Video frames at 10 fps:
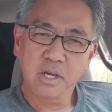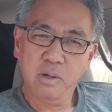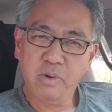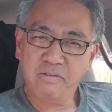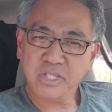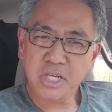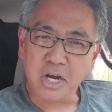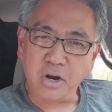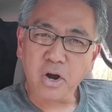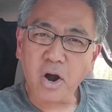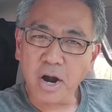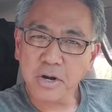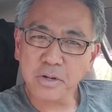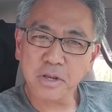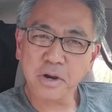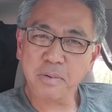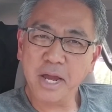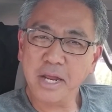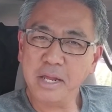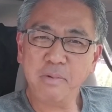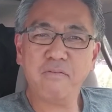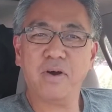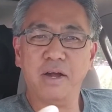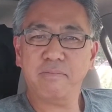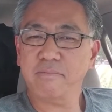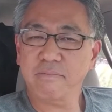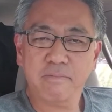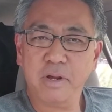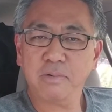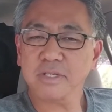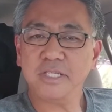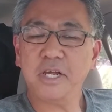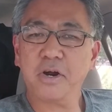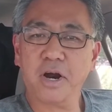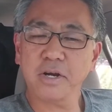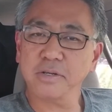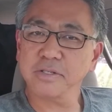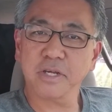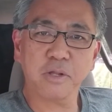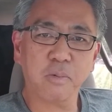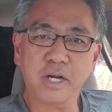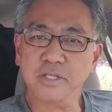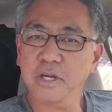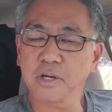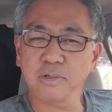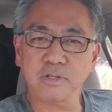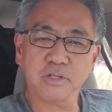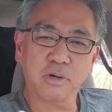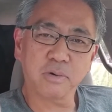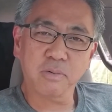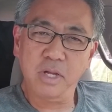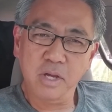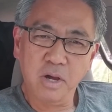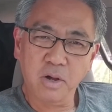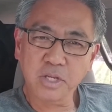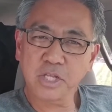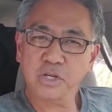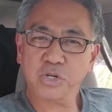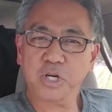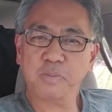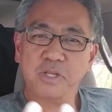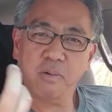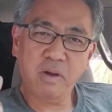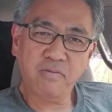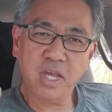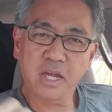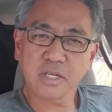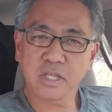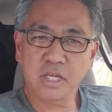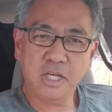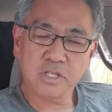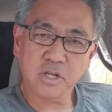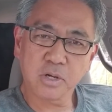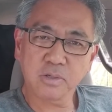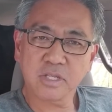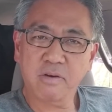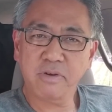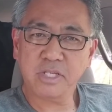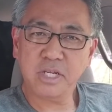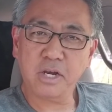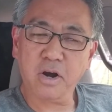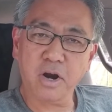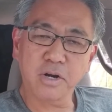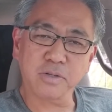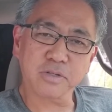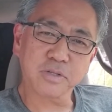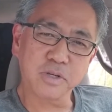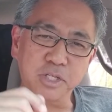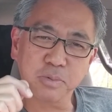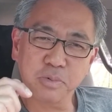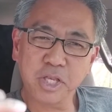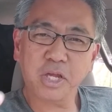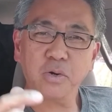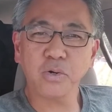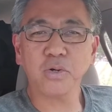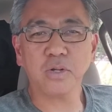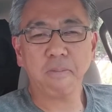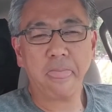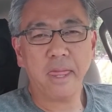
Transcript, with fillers: We've seen a cardinal already. We've I we don't see cardinals on the west coast, so only the trips that we've taken to the east coast have we seen cardinals. So it's really cool